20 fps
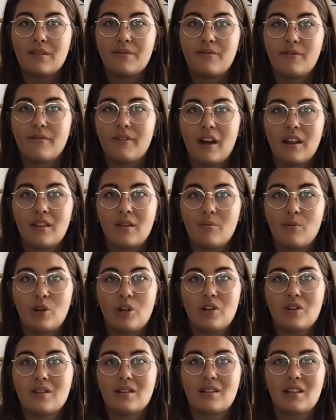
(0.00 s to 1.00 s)
if you pat them
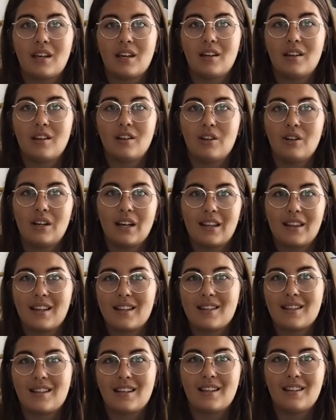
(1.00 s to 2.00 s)
on your skin and you get
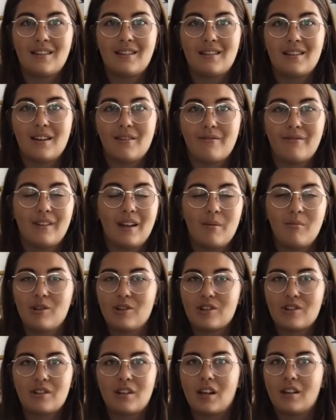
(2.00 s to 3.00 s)
that sticky stuff,
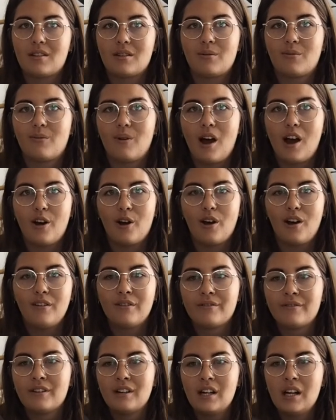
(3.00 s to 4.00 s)
lemon just gets it right
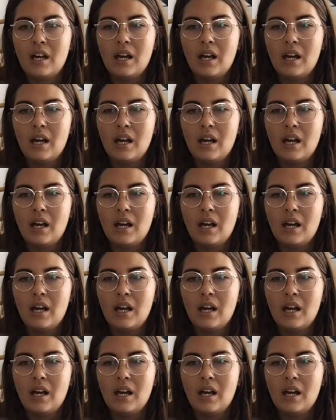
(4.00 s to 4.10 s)
off.